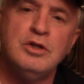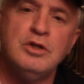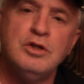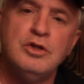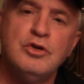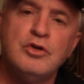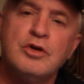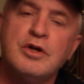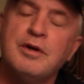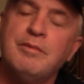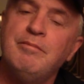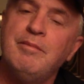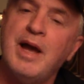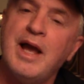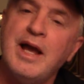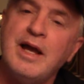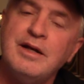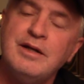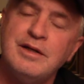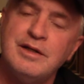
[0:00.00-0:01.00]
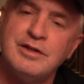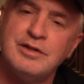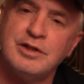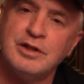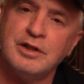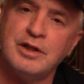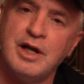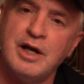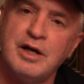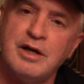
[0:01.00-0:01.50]
you're commanded
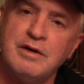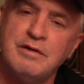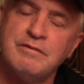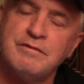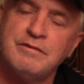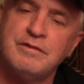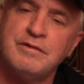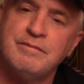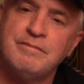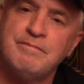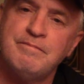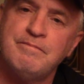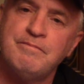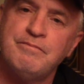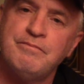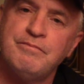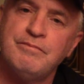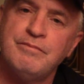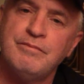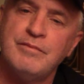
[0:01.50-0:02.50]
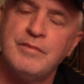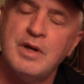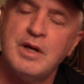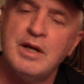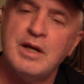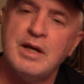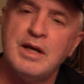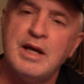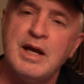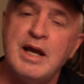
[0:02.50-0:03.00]
to love.
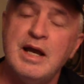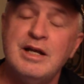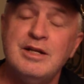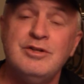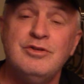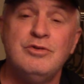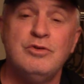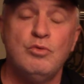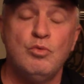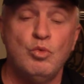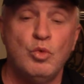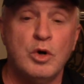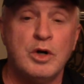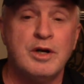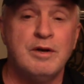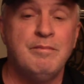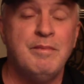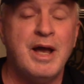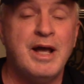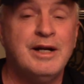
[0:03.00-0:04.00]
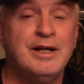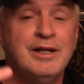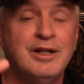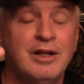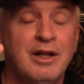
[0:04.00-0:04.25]
And we're commanded to